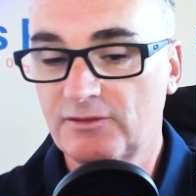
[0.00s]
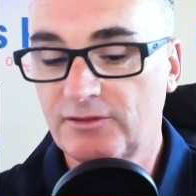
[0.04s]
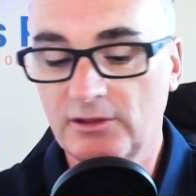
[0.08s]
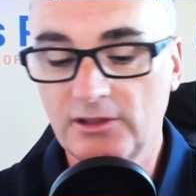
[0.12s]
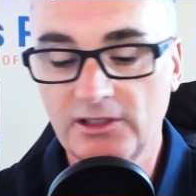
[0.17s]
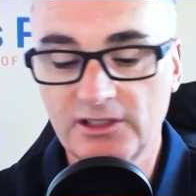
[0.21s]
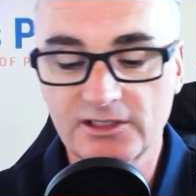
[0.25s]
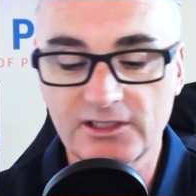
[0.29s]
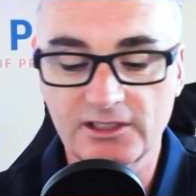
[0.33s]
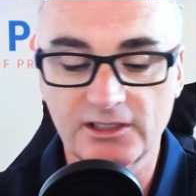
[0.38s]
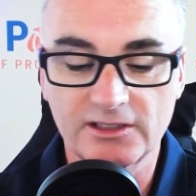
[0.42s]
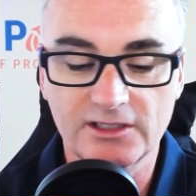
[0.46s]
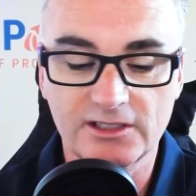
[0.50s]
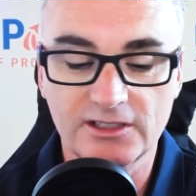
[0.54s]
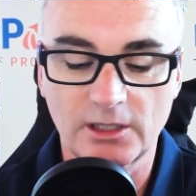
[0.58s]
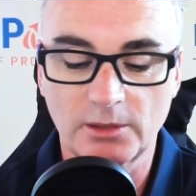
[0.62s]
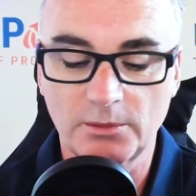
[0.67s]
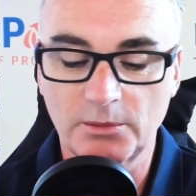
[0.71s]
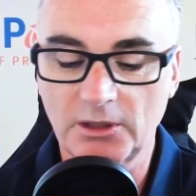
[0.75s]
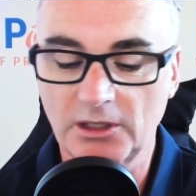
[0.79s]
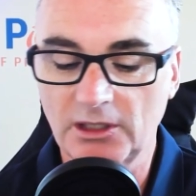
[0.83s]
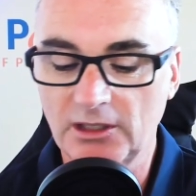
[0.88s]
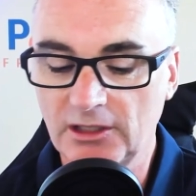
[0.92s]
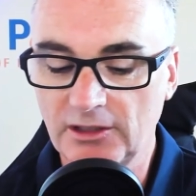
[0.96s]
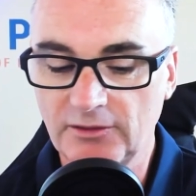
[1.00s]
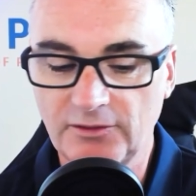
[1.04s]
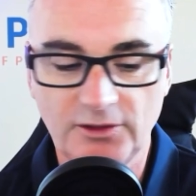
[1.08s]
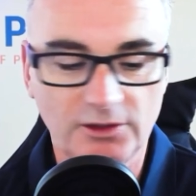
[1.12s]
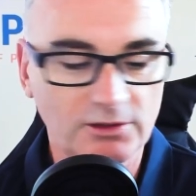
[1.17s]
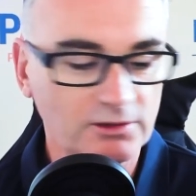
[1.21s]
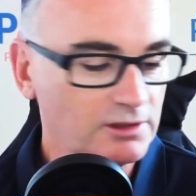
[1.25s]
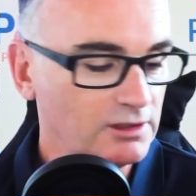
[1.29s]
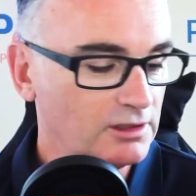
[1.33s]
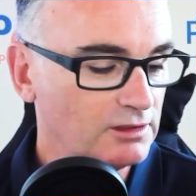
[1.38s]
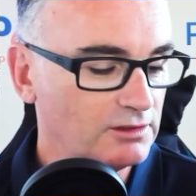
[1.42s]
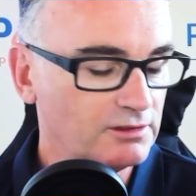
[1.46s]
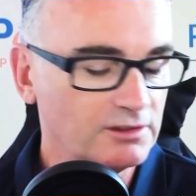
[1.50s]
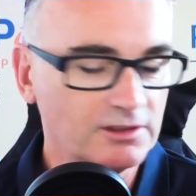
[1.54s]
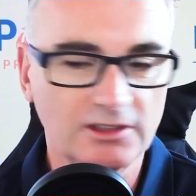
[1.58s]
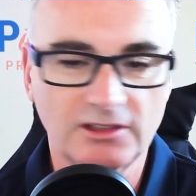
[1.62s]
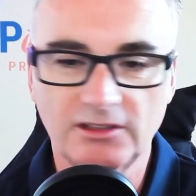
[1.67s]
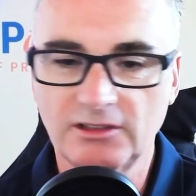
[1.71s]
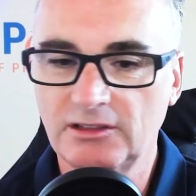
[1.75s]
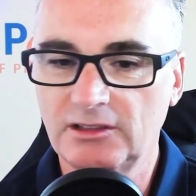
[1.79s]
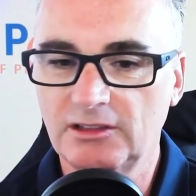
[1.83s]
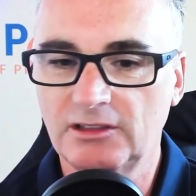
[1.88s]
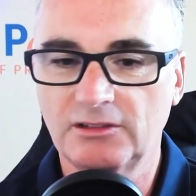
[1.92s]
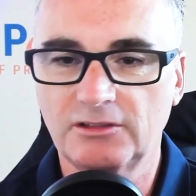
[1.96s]
For instance, I mean, if you know,
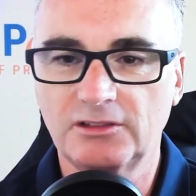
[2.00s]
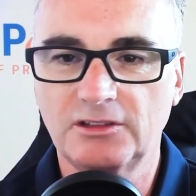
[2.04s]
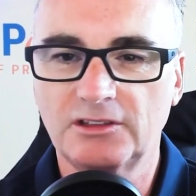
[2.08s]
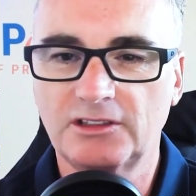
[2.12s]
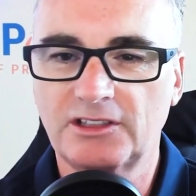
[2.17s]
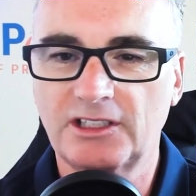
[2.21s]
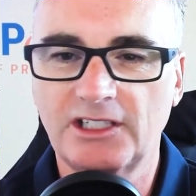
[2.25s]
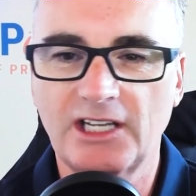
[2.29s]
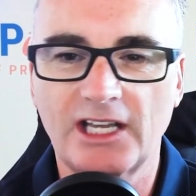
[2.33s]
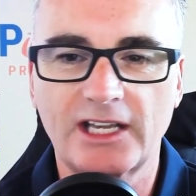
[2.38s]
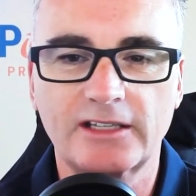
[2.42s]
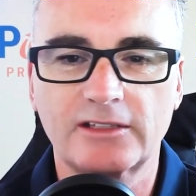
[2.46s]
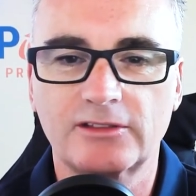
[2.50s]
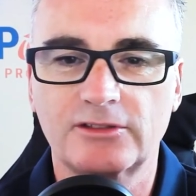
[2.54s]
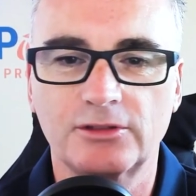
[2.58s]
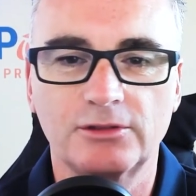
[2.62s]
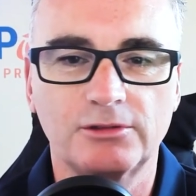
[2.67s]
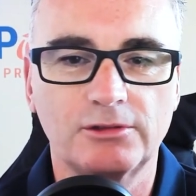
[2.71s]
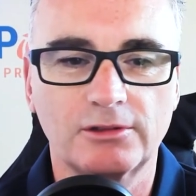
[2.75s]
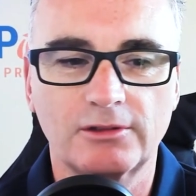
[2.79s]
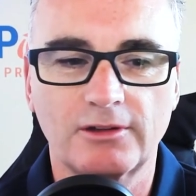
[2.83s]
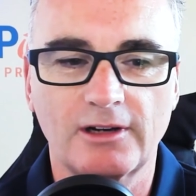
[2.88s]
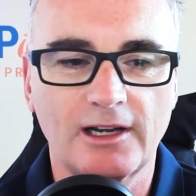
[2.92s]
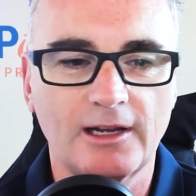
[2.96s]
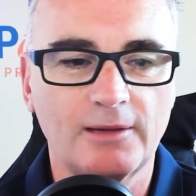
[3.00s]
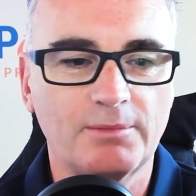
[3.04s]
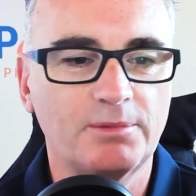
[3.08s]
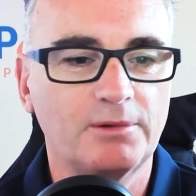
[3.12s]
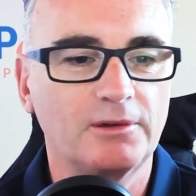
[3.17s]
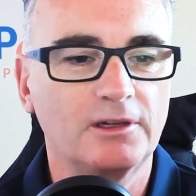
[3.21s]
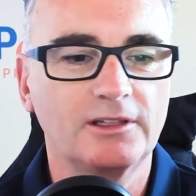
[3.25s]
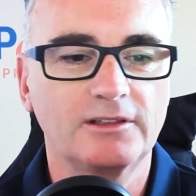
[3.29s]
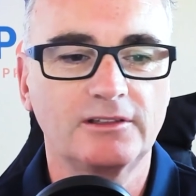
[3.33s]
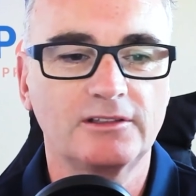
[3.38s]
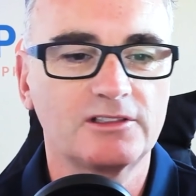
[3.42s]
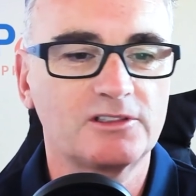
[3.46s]
you know, the Nextdoor app, right?